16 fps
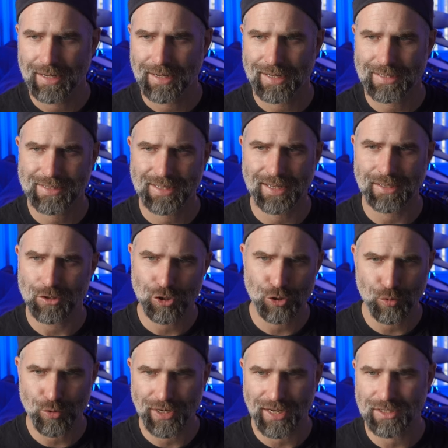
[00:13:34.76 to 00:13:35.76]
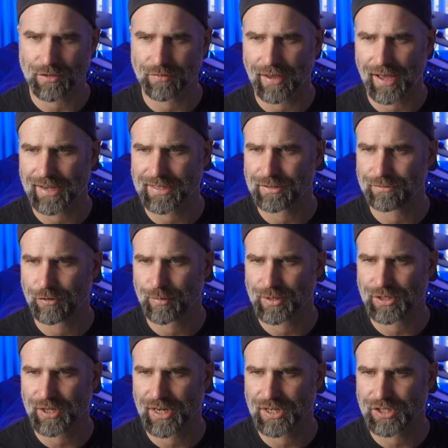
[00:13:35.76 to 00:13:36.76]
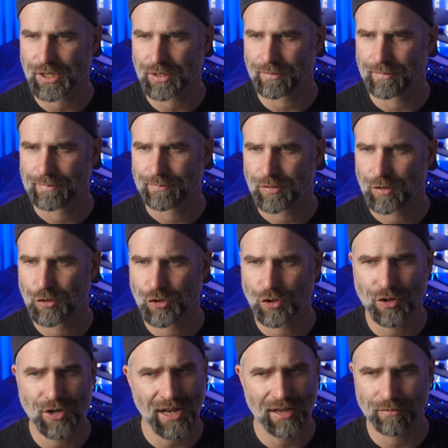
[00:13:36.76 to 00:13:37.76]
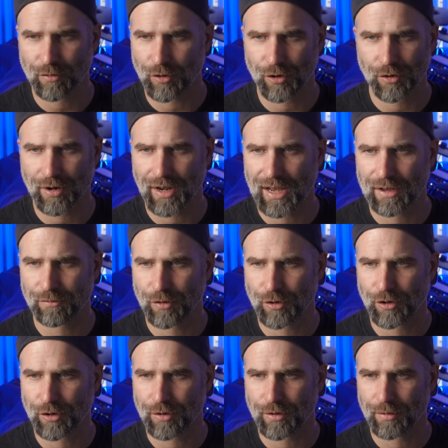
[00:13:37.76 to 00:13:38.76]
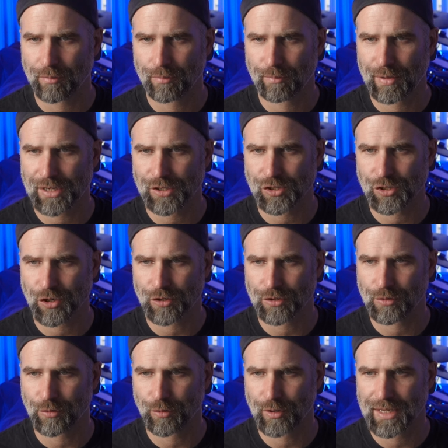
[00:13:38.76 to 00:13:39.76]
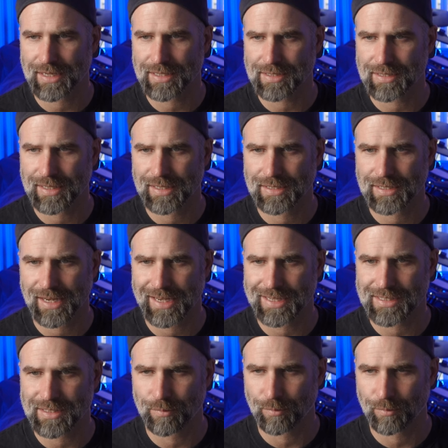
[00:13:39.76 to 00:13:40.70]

let's say two days of active fermentation. You should never ever measure things in days,